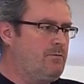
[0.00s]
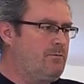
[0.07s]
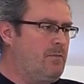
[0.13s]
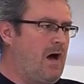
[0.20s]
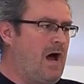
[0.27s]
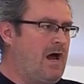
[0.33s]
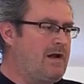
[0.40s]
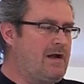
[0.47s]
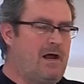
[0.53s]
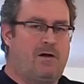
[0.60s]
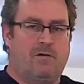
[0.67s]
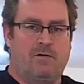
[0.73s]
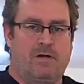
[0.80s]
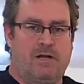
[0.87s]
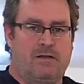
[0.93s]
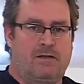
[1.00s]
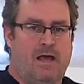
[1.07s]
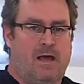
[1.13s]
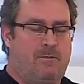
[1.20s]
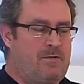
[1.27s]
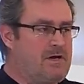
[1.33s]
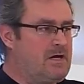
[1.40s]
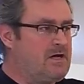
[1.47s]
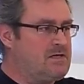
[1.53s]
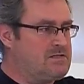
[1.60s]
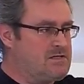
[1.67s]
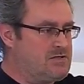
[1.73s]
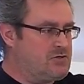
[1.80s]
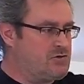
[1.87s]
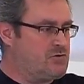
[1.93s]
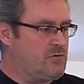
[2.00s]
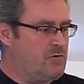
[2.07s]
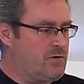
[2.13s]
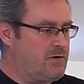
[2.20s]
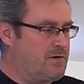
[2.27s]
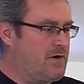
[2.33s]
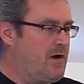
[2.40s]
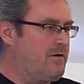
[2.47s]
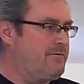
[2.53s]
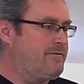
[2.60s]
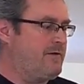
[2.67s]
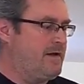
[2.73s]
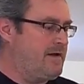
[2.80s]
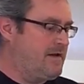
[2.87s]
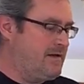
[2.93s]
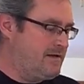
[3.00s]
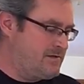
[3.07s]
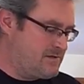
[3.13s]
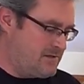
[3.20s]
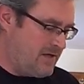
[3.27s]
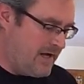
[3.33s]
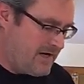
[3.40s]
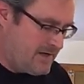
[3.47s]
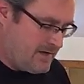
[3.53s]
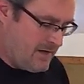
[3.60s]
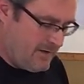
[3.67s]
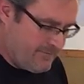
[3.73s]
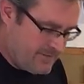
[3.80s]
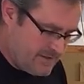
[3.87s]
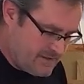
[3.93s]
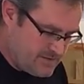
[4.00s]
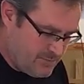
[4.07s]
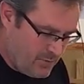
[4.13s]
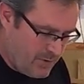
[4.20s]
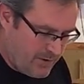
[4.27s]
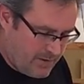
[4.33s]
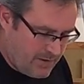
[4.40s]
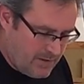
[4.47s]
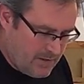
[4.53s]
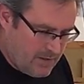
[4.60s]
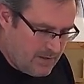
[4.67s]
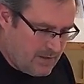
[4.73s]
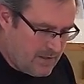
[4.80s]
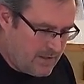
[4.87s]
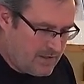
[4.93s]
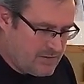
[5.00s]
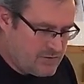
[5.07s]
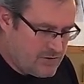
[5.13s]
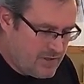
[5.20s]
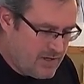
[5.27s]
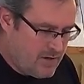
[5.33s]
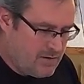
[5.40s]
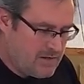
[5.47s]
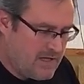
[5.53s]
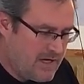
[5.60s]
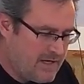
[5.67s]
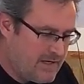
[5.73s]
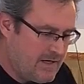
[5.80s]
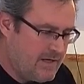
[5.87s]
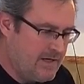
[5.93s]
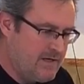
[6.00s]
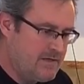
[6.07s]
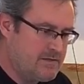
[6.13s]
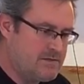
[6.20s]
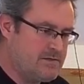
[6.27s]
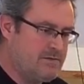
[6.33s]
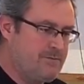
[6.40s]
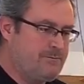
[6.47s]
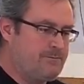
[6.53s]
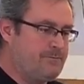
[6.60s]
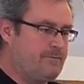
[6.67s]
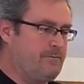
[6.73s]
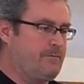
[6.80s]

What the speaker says: Mine, I don't need that because it's short enough and it's light enough at this point. I'm going to show you how light it is.